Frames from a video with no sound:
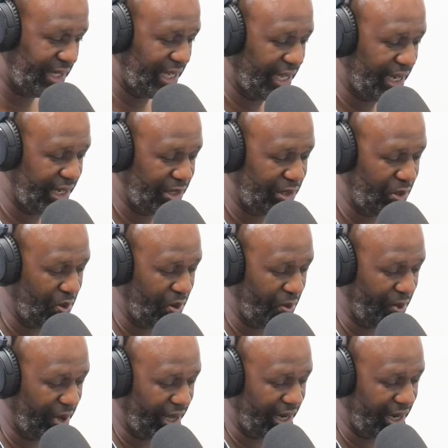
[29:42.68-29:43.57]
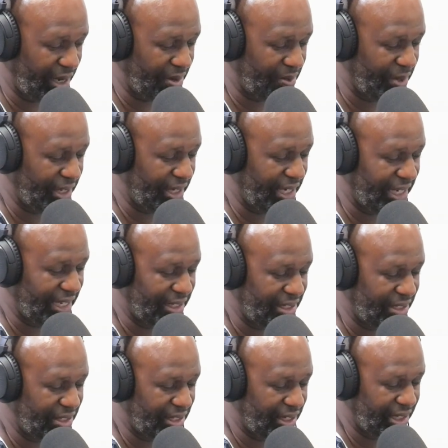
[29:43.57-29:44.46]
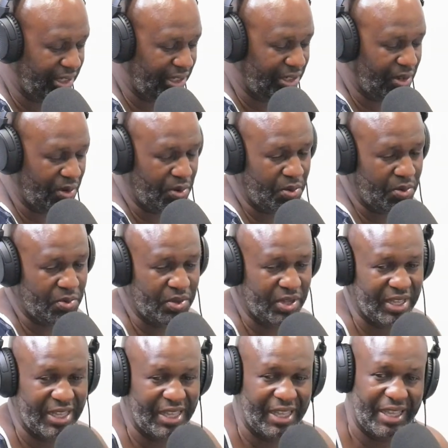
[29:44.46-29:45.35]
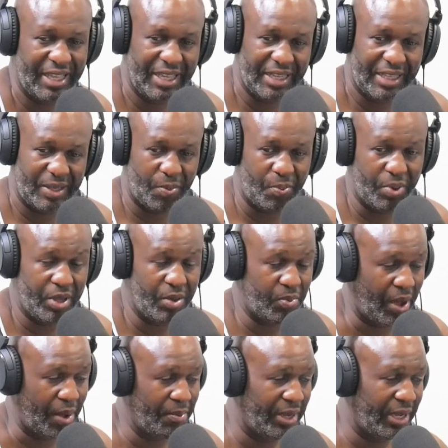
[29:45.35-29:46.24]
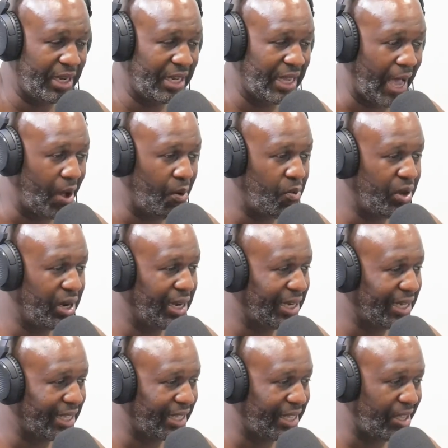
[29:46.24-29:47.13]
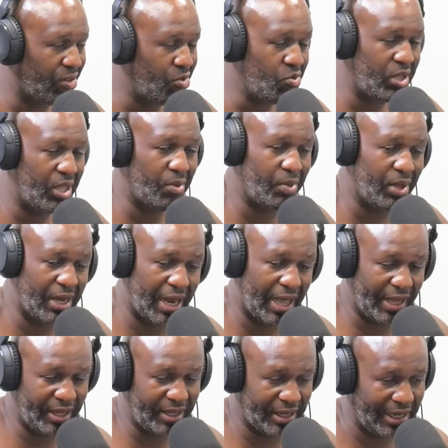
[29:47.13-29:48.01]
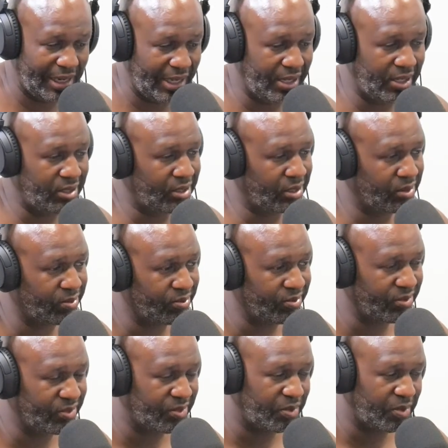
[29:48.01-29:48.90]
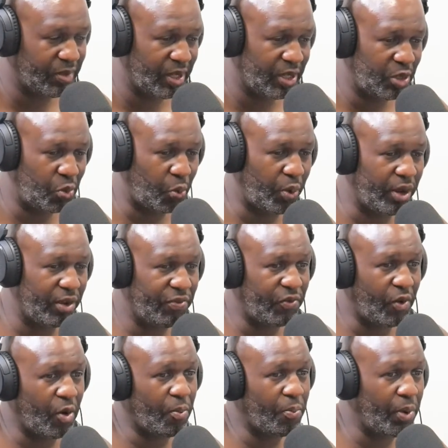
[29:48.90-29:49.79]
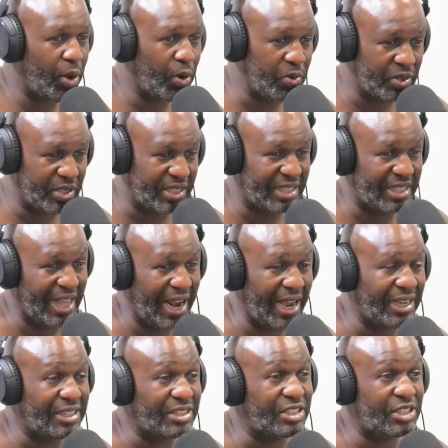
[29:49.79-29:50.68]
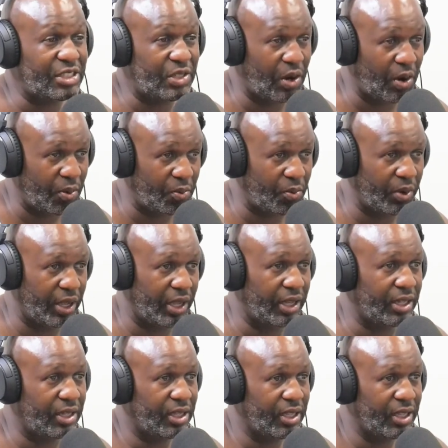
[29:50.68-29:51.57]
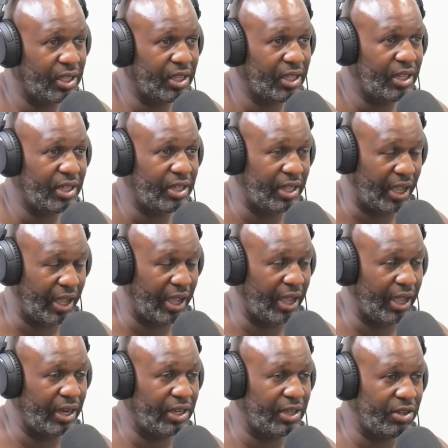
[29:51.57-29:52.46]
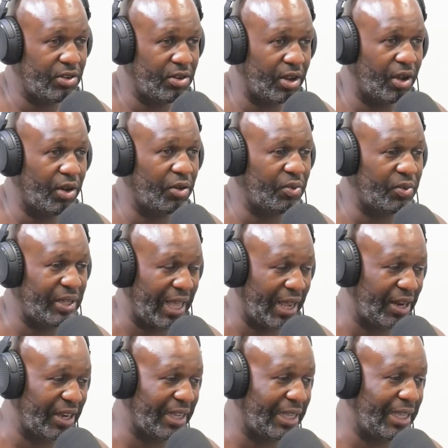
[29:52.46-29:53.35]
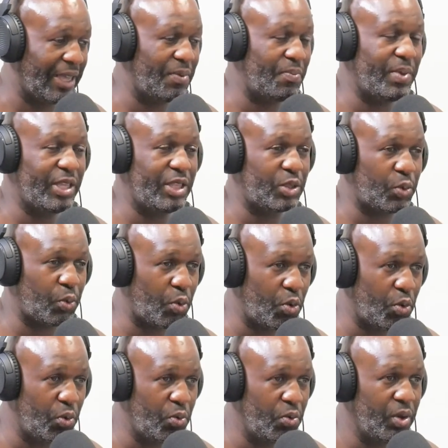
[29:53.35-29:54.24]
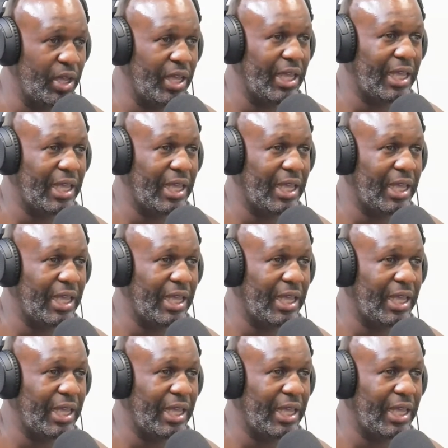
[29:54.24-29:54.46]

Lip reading: get into it, man. I mean, let's show the people. I mean, can you give me like at least 3 or 4 poses that I could start with that, you know, that'll get me through